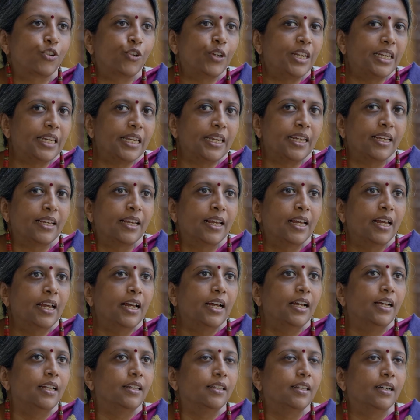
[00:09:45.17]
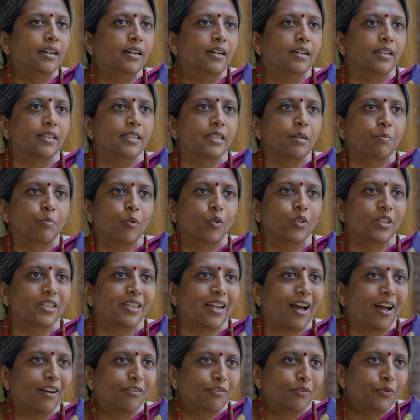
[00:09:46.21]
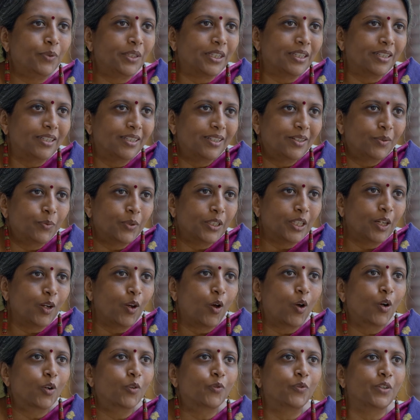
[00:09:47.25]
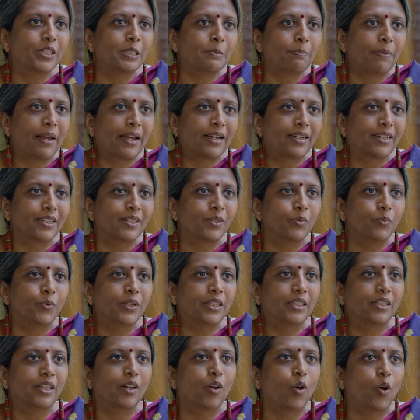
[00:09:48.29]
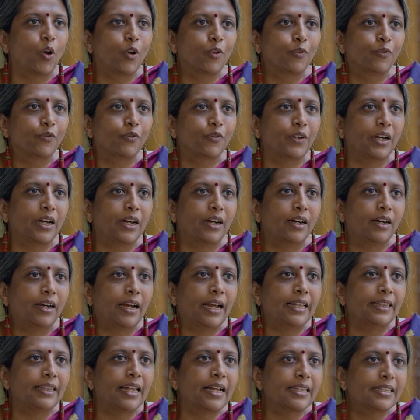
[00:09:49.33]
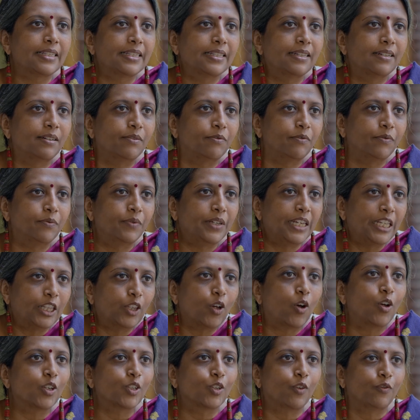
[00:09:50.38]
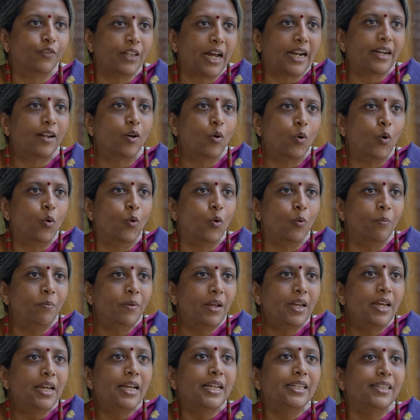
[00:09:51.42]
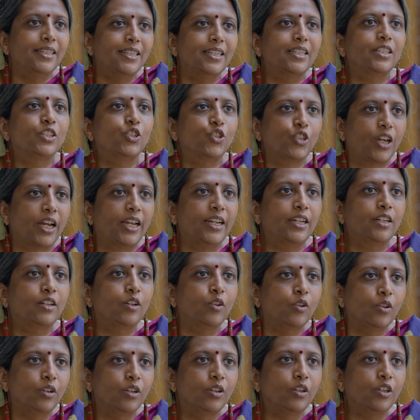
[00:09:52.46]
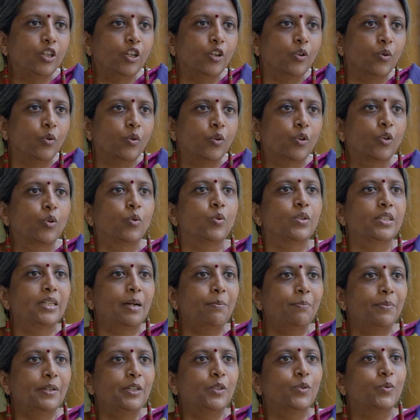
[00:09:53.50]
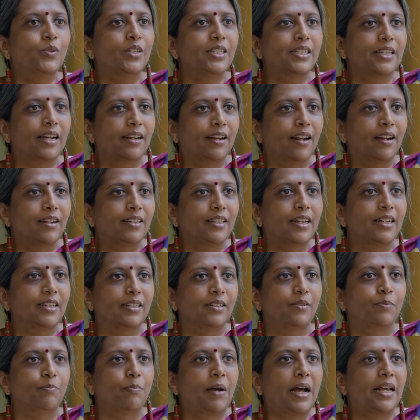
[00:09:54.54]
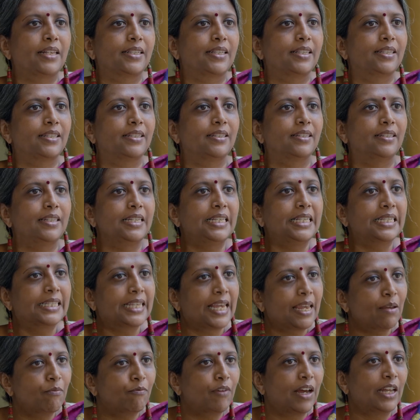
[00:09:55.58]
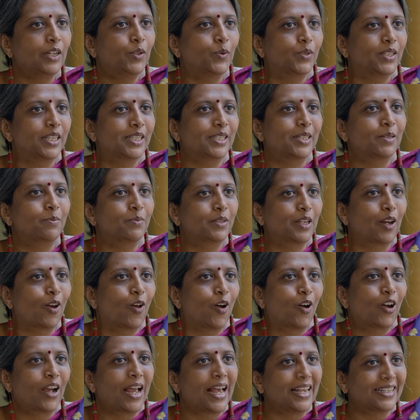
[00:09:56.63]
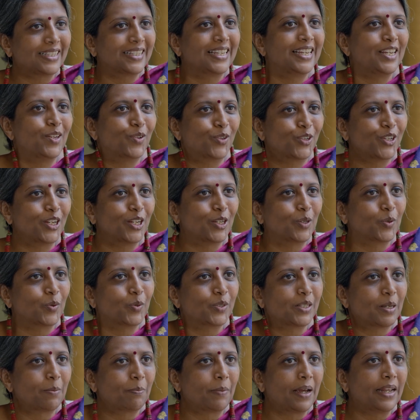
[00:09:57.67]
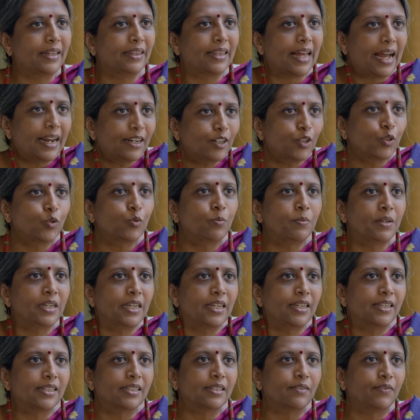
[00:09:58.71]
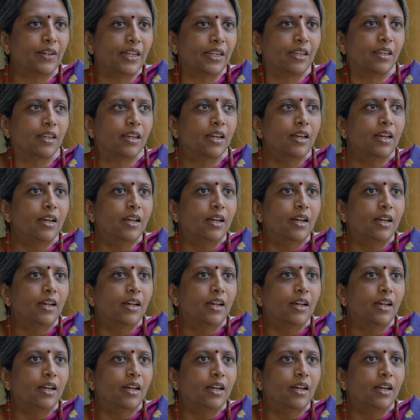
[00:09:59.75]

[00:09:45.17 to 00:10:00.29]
treating the support staff with a lot of respect, with a lot of, and that's the ethos of that home, this child, grows up into this adult that passes the same value systems along along as he or she grows up. And that to me is a very,